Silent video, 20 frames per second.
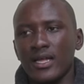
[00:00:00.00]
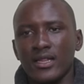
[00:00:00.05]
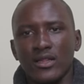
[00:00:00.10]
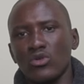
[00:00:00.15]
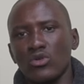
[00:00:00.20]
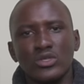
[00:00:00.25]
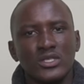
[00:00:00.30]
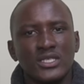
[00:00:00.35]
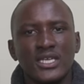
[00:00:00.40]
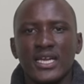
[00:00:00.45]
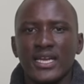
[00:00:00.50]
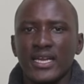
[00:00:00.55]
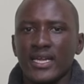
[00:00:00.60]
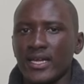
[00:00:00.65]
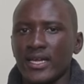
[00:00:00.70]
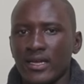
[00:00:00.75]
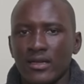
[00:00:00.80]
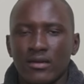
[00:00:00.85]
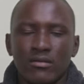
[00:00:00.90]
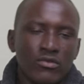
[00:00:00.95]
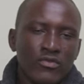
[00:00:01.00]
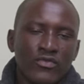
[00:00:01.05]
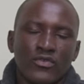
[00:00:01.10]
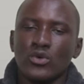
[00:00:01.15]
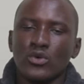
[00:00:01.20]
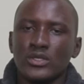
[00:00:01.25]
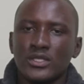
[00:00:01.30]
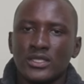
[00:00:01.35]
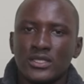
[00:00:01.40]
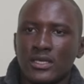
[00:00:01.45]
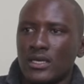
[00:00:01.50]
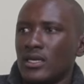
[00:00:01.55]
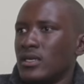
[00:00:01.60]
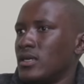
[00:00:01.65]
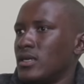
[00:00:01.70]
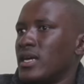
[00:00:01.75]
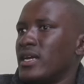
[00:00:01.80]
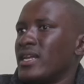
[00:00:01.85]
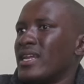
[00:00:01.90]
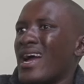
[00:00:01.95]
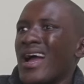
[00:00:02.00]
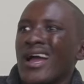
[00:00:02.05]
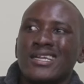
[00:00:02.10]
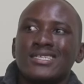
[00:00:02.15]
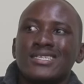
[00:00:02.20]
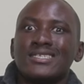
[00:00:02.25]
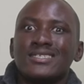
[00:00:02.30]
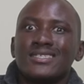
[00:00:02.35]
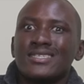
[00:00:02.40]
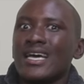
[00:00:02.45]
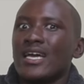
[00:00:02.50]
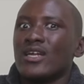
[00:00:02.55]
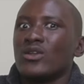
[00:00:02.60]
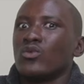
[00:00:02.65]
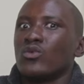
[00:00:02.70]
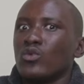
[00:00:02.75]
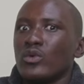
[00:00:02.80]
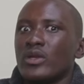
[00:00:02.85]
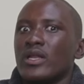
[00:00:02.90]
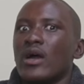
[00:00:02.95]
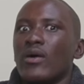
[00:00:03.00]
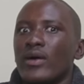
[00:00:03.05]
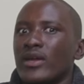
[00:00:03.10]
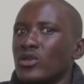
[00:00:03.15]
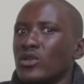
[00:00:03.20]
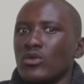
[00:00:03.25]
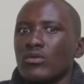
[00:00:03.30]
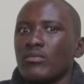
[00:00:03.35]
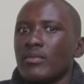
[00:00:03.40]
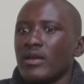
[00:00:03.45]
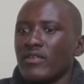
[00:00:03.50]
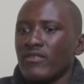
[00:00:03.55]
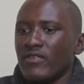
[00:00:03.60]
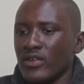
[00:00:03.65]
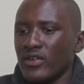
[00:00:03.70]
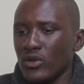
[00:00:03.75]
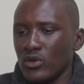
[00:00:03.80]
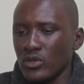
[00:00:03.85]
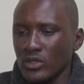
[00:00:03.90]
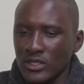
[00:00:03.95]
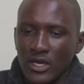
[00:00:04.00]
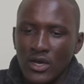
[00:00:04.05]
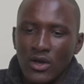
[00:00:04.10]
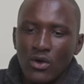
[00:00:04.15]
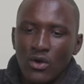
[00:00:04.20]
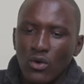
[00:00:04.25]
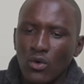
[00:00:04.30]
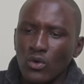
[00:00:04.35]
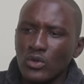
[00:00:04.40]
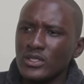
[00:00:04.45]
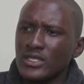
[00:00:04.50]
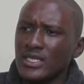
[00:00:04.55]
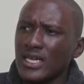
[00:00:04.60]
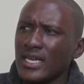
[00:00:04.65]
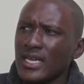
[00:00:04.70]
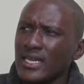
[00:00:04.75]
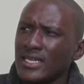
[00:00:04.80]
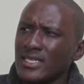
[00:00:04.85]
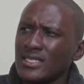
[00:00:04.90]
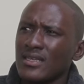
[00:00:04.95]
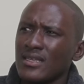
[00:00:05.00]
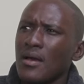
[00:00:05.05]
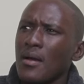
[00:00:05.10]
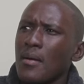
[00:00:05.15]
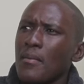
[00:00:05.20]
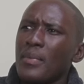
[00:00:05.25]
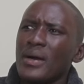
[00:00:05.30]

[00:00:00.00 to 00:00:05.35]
and then on Sunday, of course, I, I, I decide good now I don't make videos on Sundays.